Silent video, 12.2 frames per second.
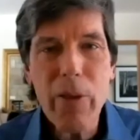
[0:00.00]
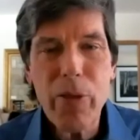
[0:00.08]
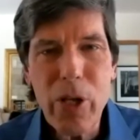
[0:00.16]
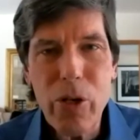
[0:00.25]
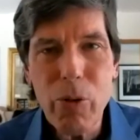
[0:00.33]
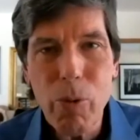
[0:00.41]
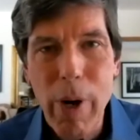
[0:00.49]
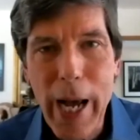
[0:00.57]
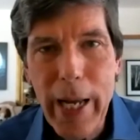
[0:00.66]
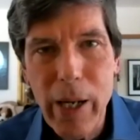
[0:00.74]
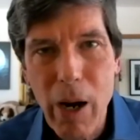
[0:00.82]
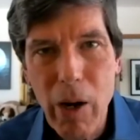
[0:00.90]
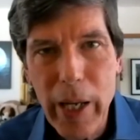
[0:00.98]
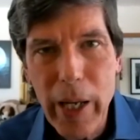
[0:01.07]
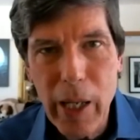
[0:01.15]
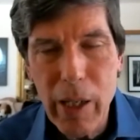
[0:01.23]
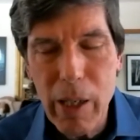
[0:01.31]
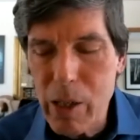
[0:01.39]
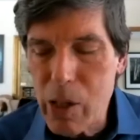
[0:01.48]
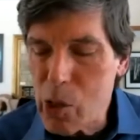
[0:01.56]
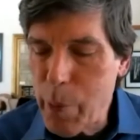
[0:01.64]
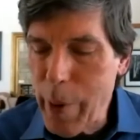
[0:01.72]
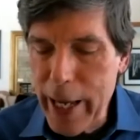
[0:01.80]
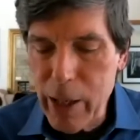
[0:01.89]
think you're right, Eric. And
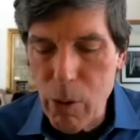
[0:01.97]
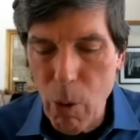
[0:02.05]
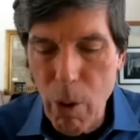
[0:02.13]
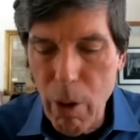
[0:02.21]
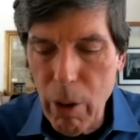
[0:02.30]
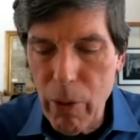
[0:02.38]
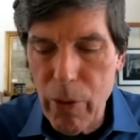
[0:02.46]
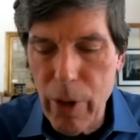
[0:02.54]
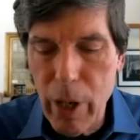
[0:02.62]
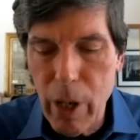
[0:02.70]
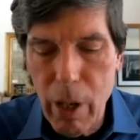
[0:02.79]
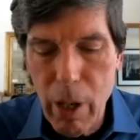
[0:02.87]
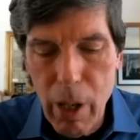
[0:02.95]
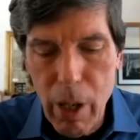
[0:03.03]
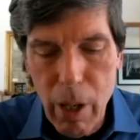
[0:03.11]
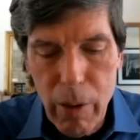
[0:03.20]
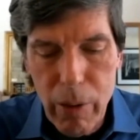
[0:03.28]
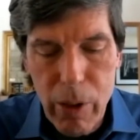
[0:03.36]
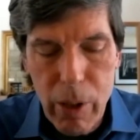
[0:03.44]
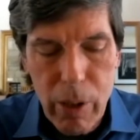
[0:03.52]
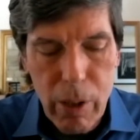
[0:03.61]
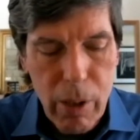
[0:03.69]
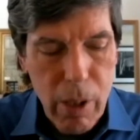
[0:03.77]
despite all the